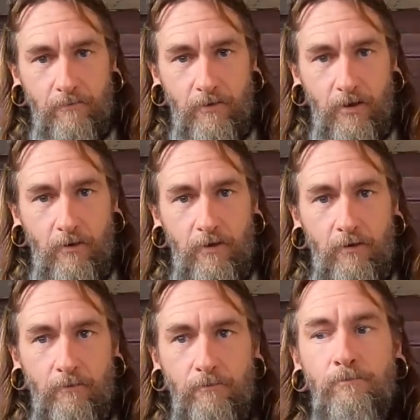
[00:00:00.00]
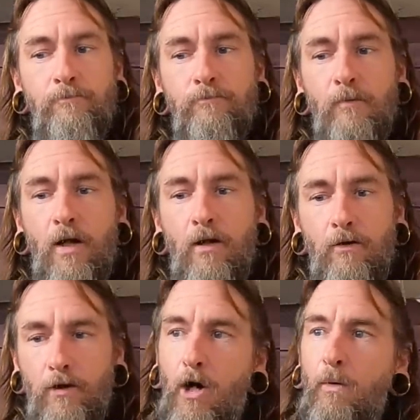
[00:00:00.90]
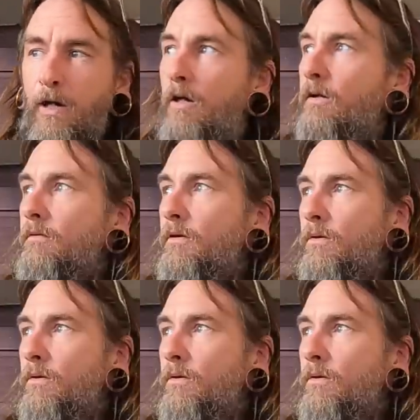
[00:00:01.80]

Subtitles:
You know, it'll knowing